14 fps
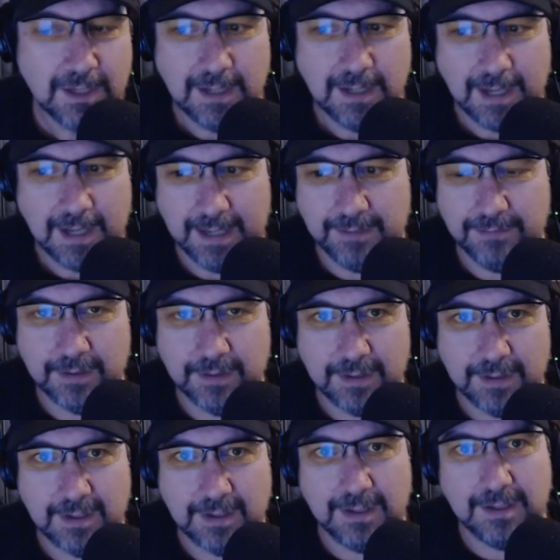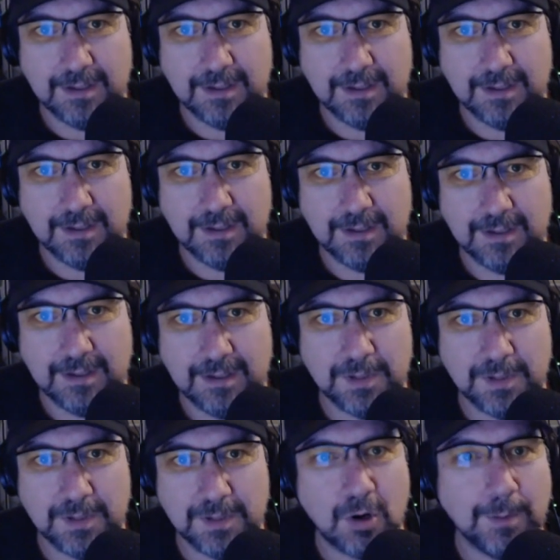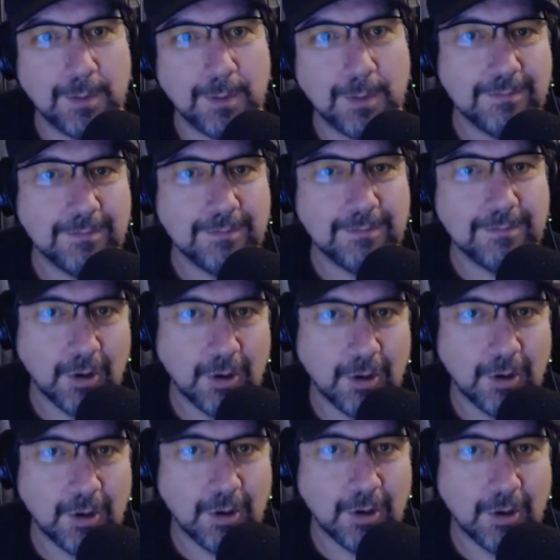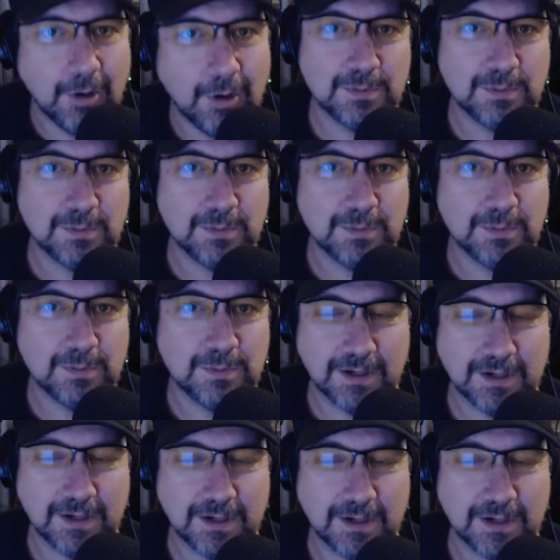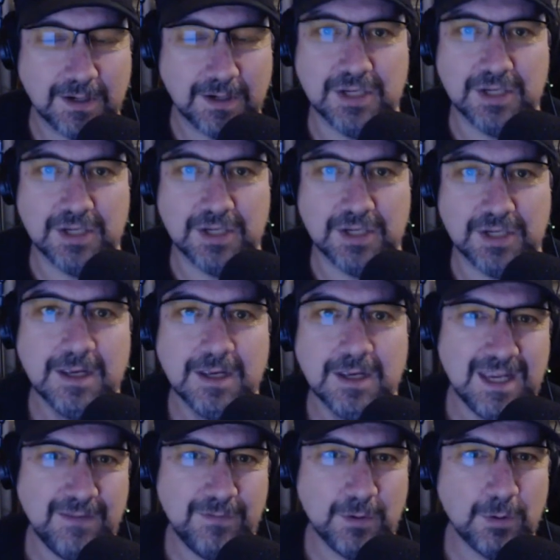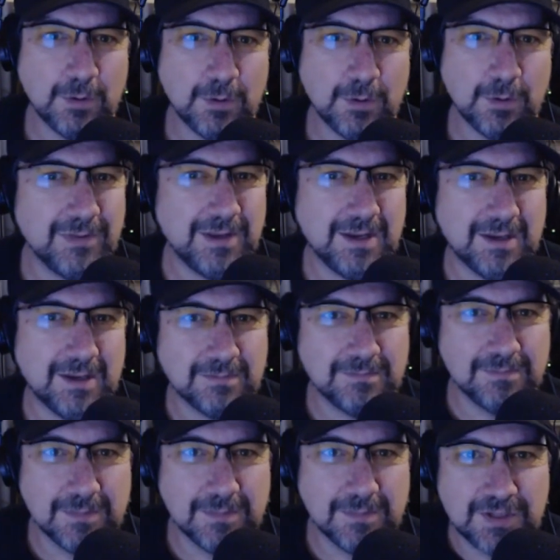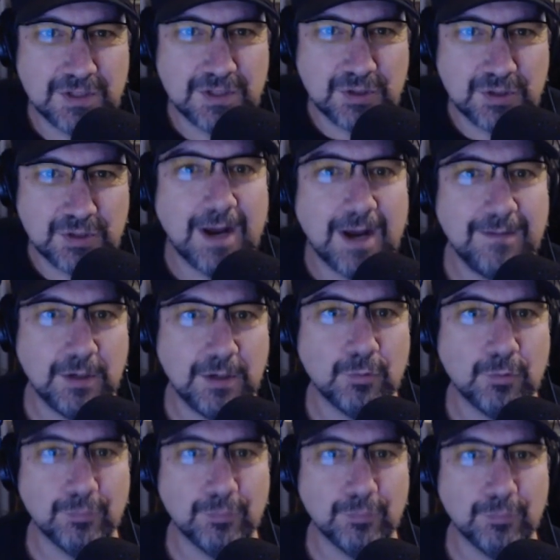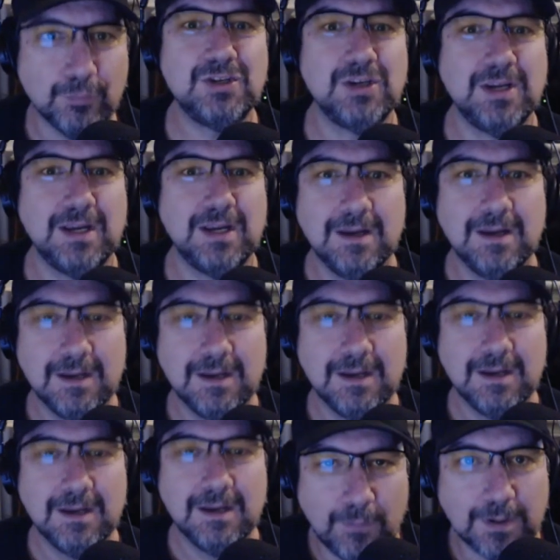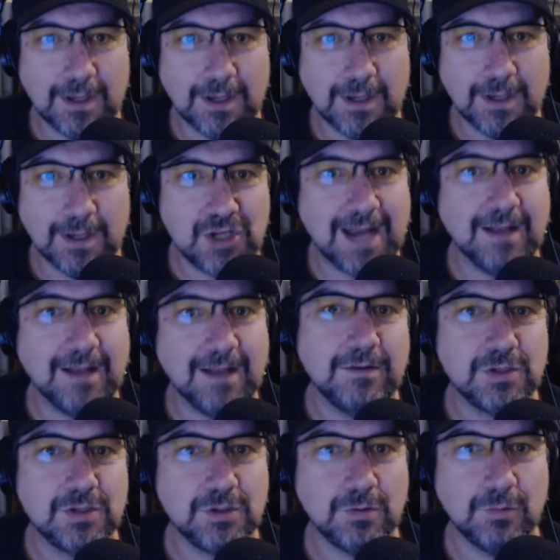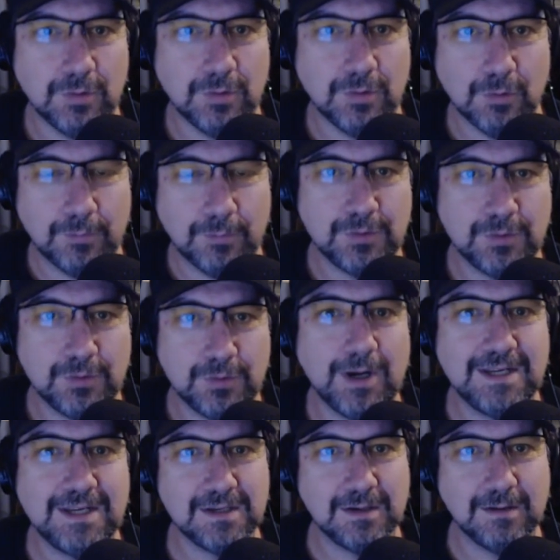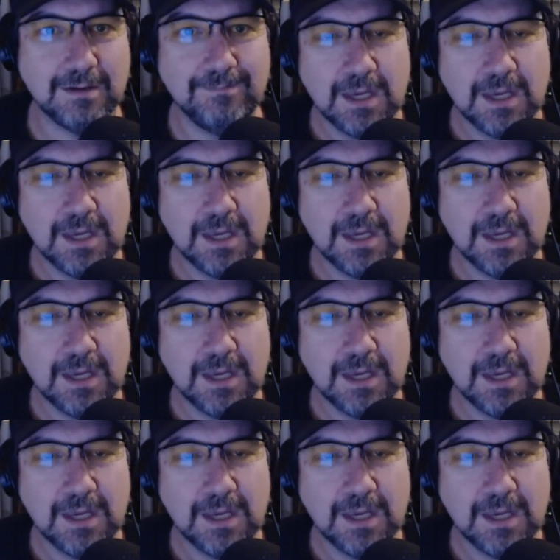and that it's pretty much common knowledge and practice within psychology that if you're out there striving, you're reaching for a challenge, you're trying to